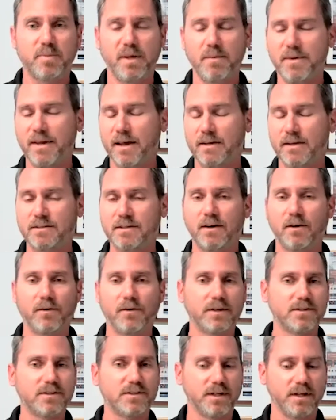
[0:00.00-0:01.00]
PBS can
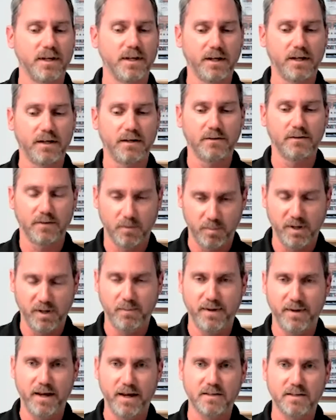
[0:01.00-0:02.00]
only see the
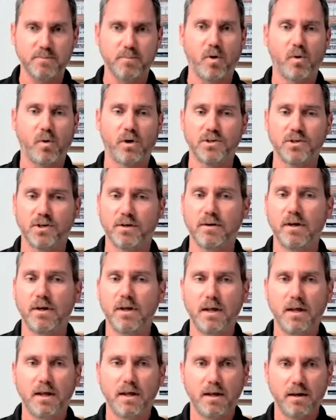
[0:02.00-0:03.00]
PBS portion,
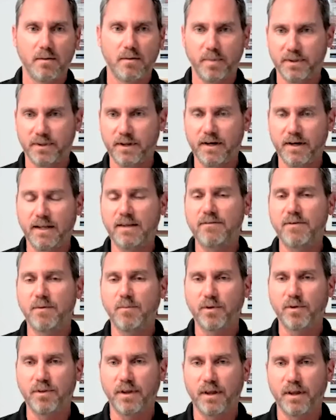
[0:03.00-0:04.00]
but then
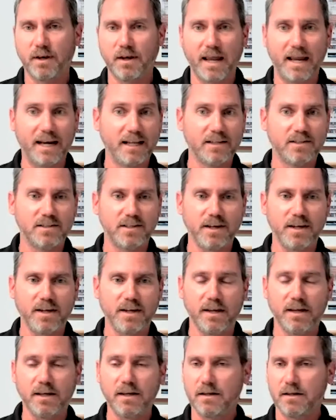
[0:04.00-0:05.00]
even within NET,
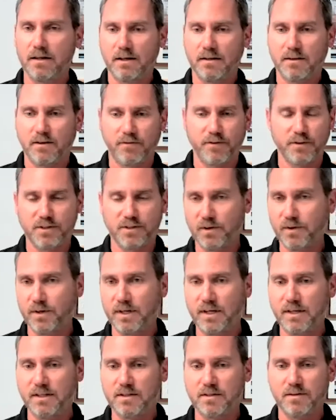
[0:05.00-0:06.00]
the
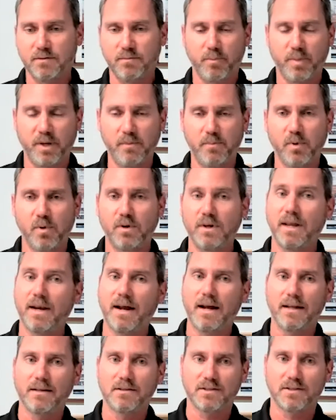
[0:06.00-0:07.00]
facilities people
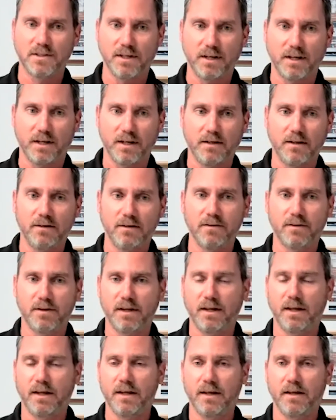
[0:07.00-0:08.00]
cannot see
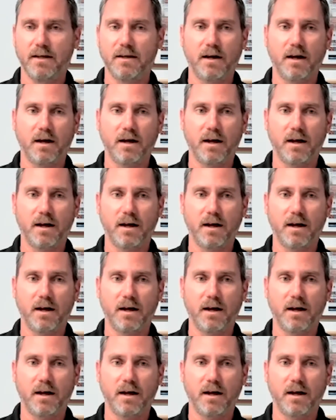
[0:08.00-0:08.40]
the